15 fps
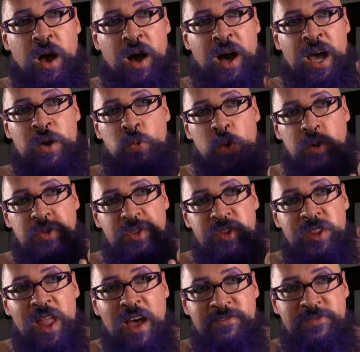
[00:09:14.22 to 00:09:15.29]
I will
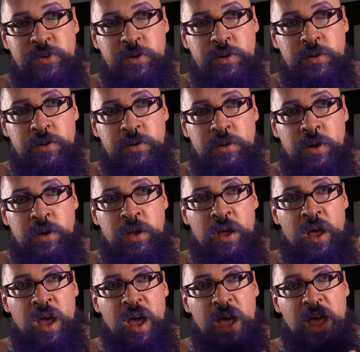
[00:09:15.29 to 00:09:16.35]
never,
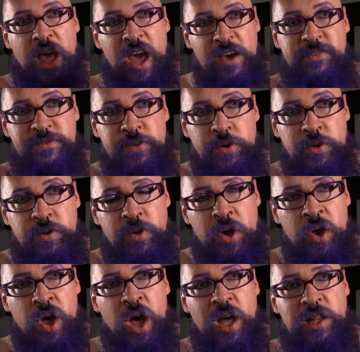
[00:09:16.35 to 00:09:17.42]
ever
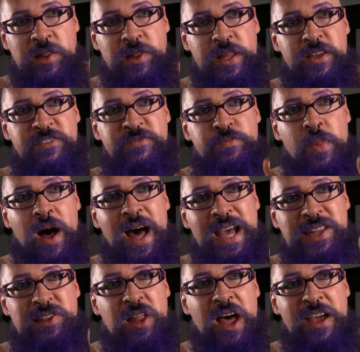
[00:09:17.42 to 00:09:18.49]
live my
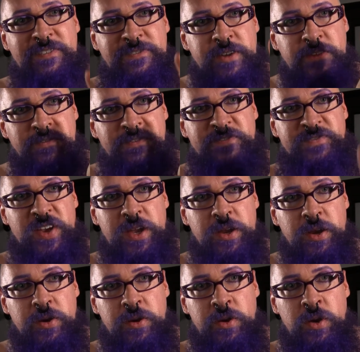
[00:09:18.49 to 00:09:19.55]
life in
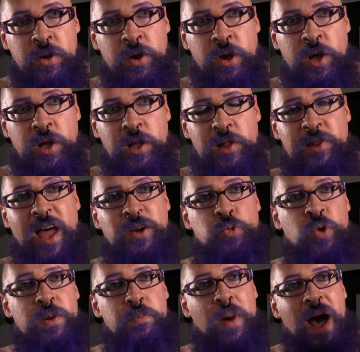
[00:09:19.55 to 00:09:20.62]
fear like
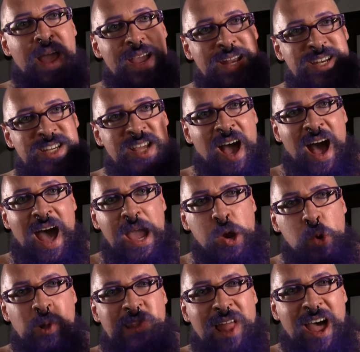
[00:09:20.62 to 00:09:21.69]
what my
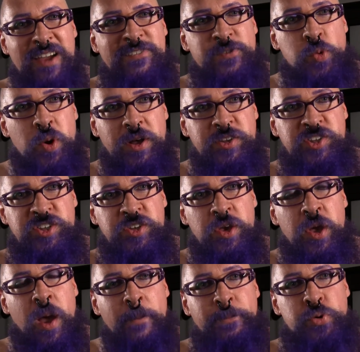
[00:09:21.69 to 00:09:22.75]
entire life was
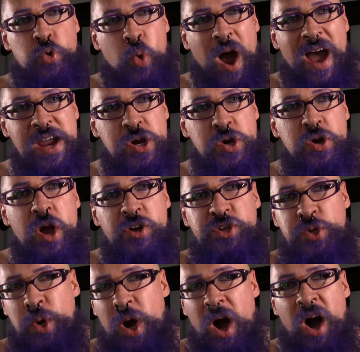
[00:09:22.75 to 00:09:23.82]
prior
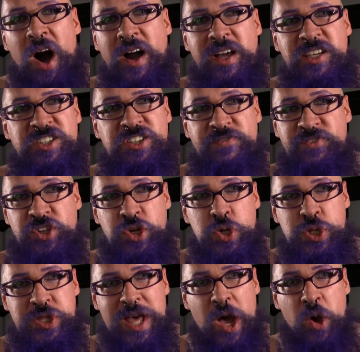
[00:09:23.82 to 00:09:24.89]
to August of
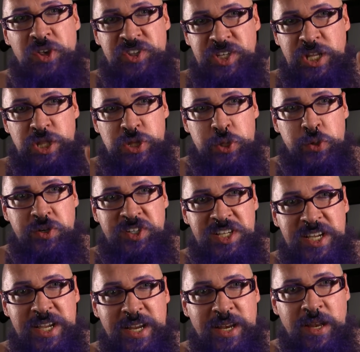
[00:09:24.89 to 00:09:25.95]

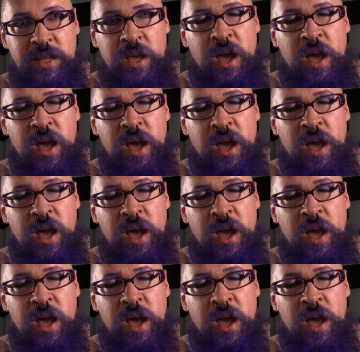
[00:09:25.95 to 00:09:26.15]
2013.